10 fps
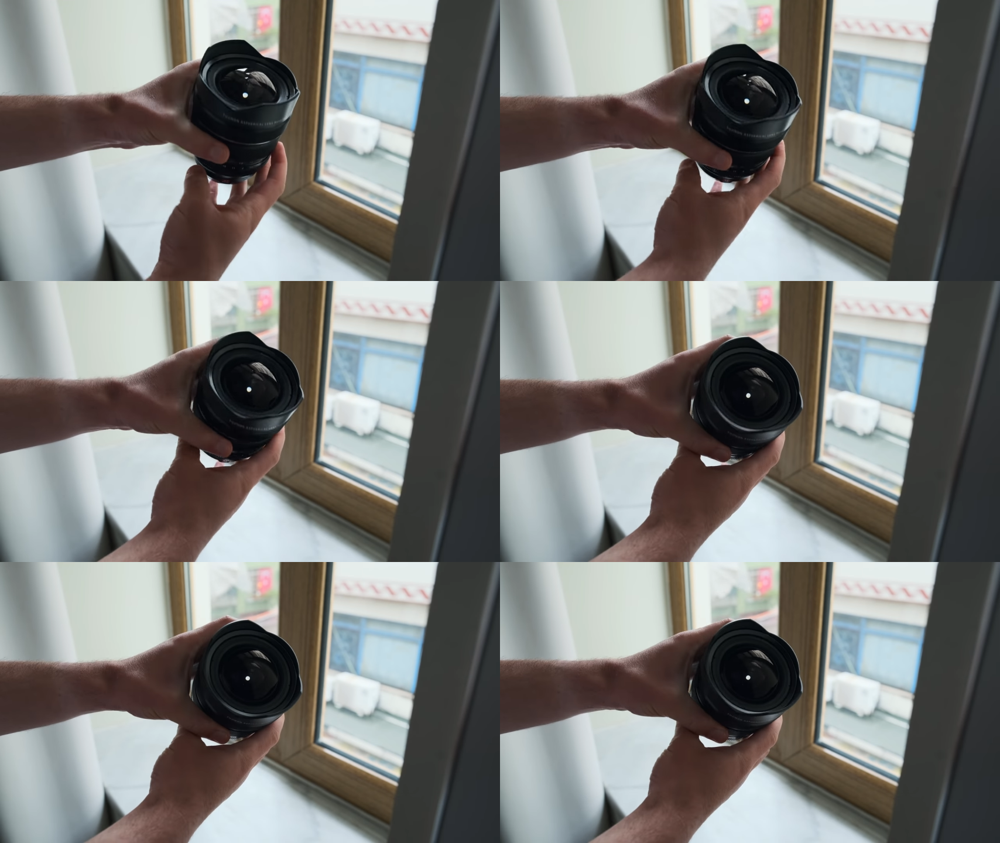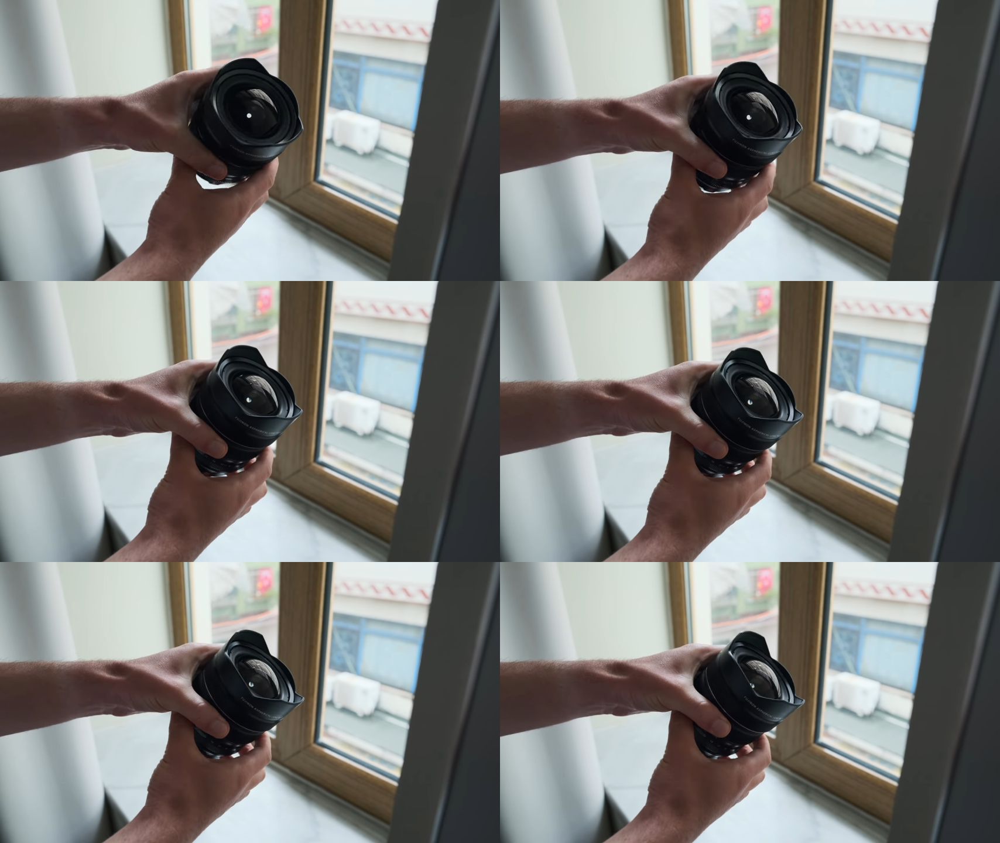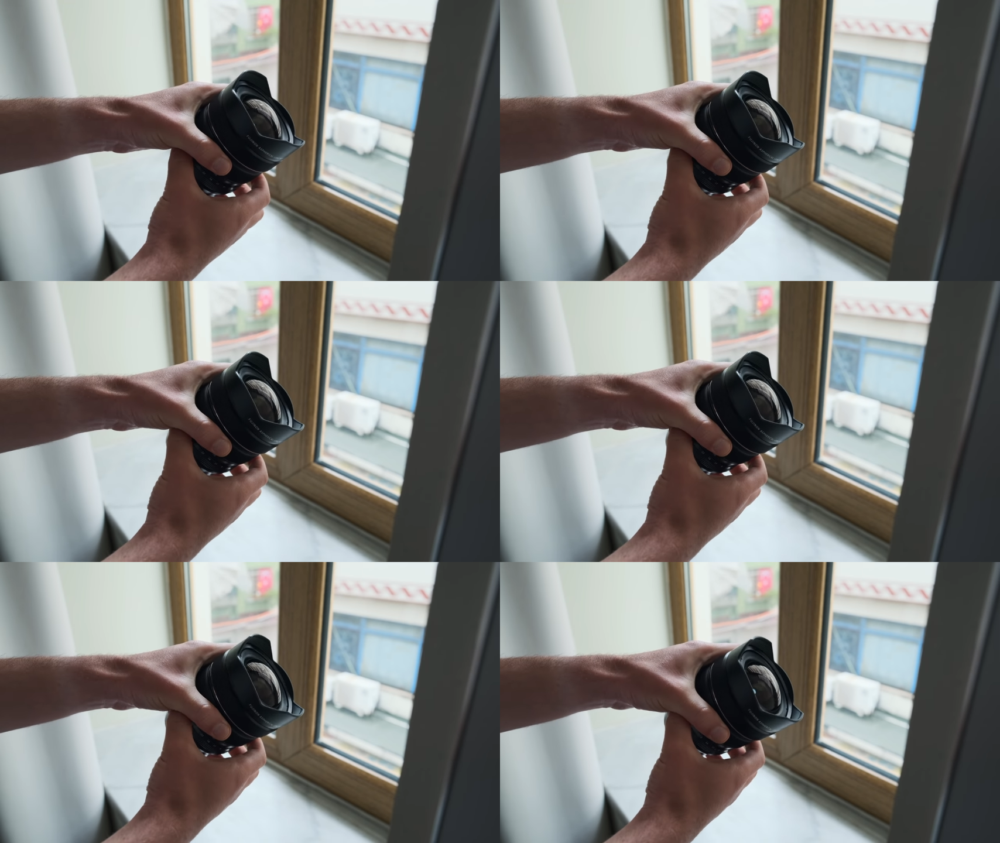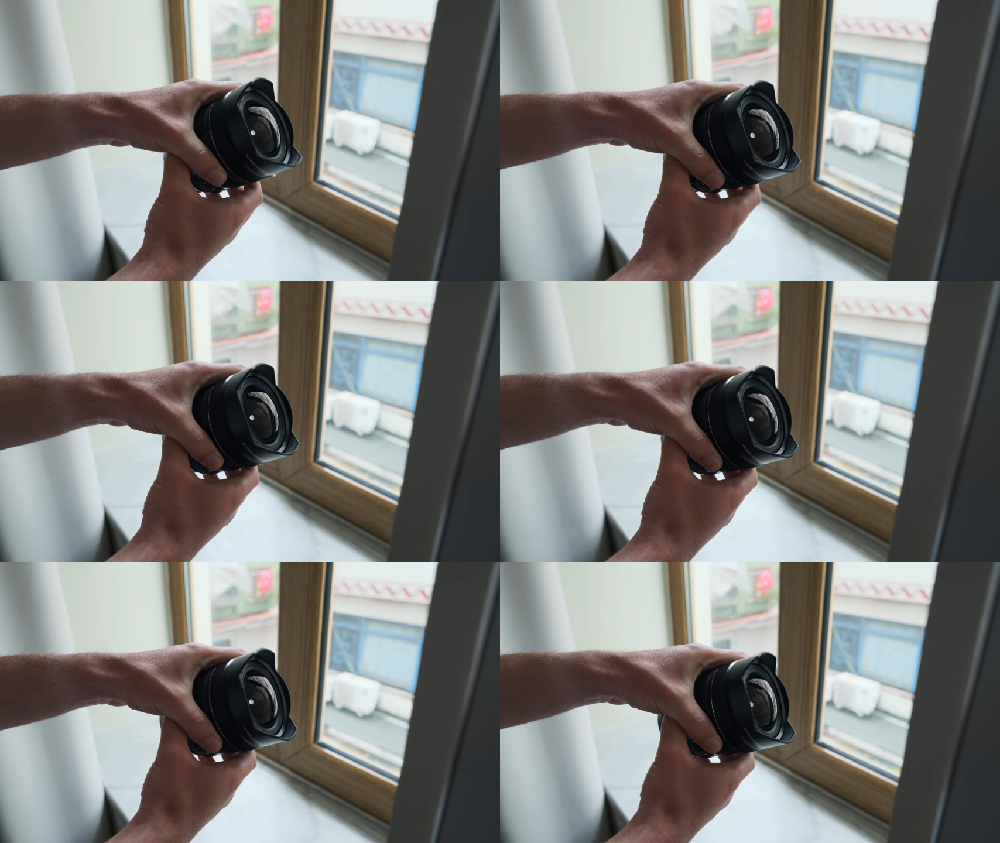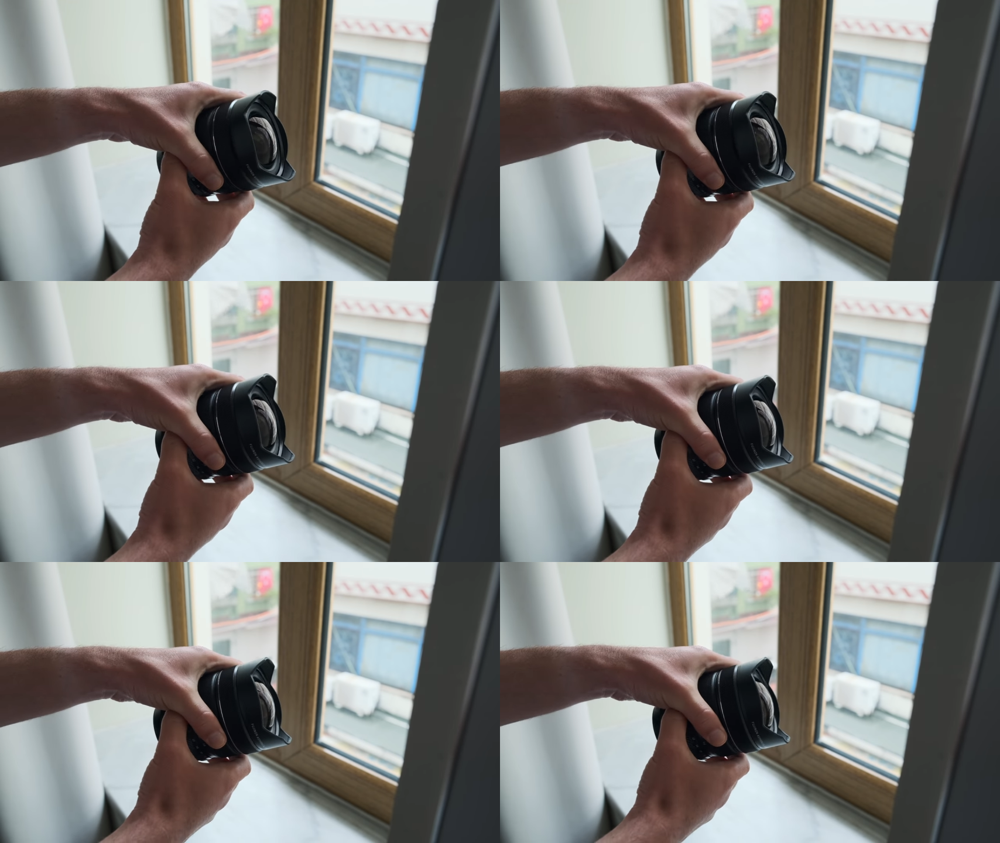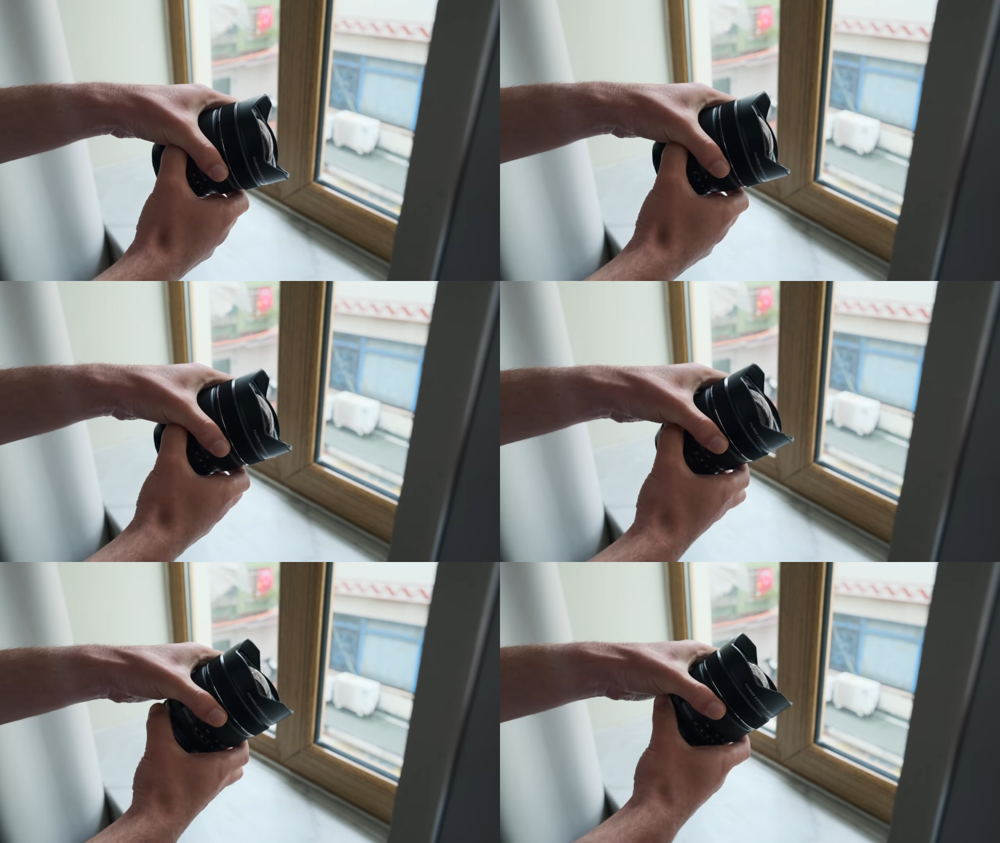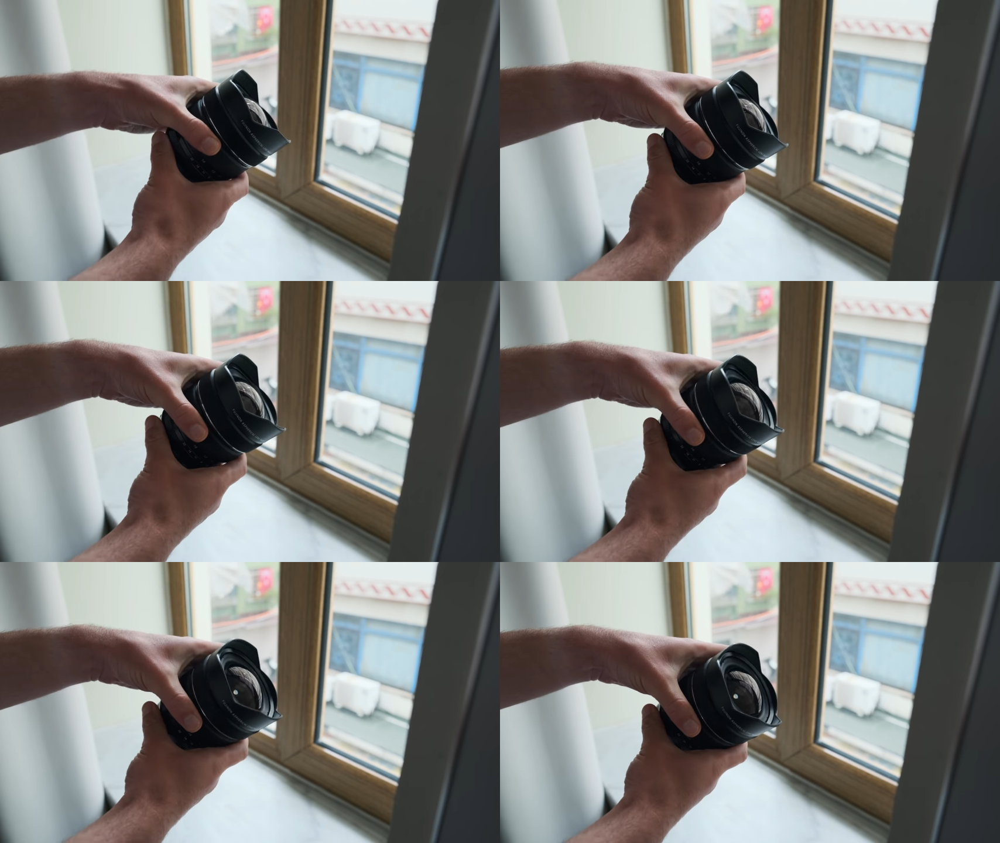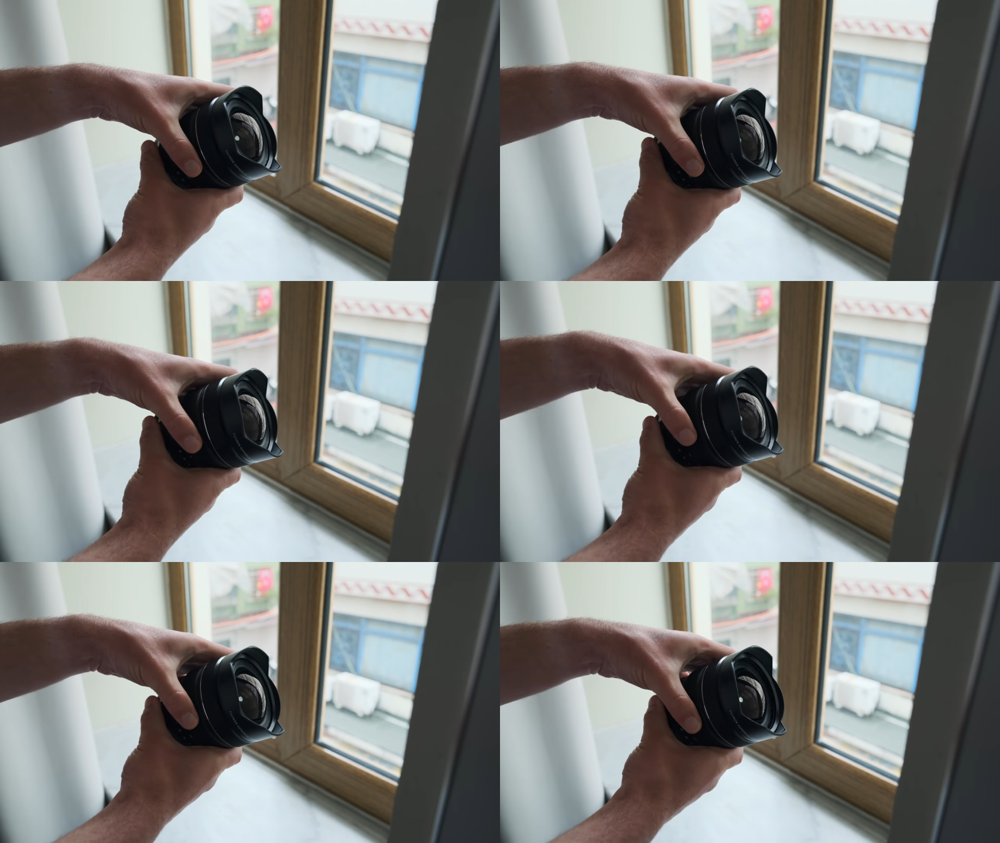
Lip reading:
(no speaker visible)